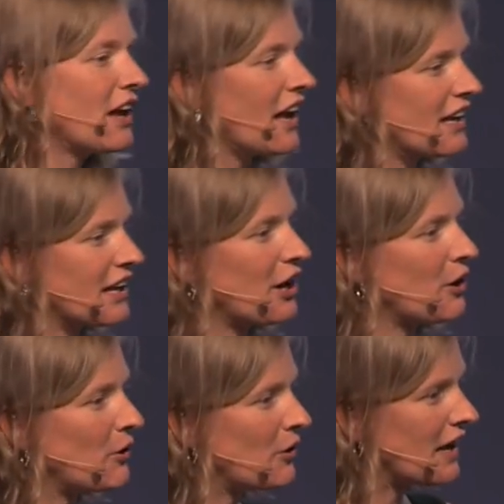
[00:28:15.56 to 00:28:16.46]
you
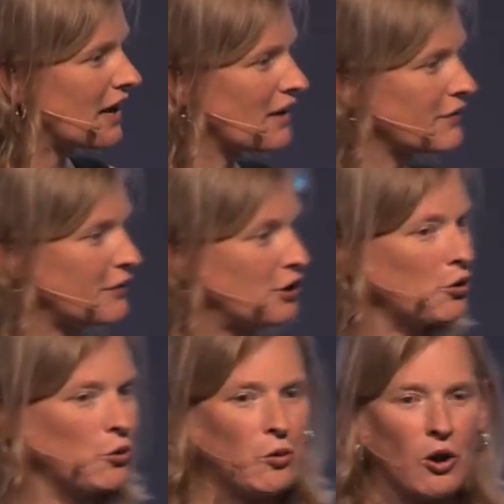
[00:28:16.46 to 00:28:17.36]
know, if
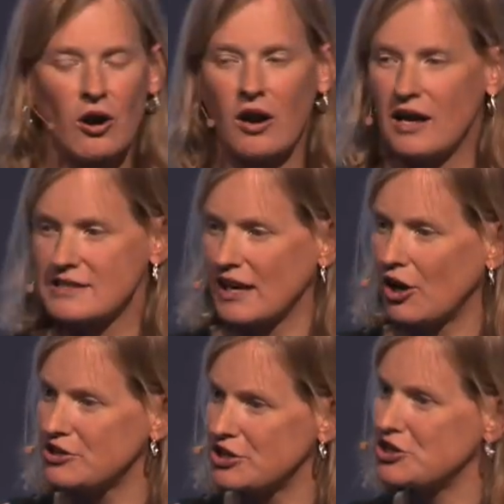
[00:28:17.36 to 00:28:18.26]
you were a
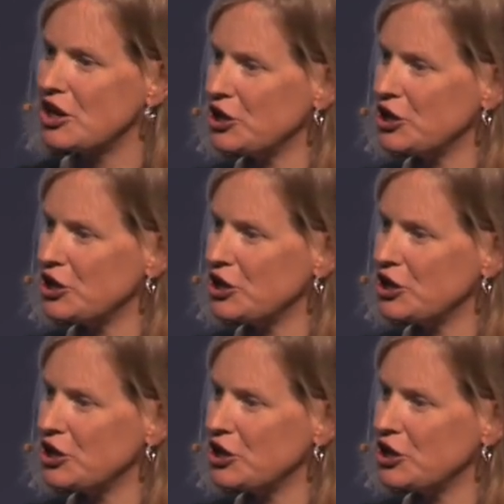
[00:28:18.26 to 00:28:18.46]
psychologist,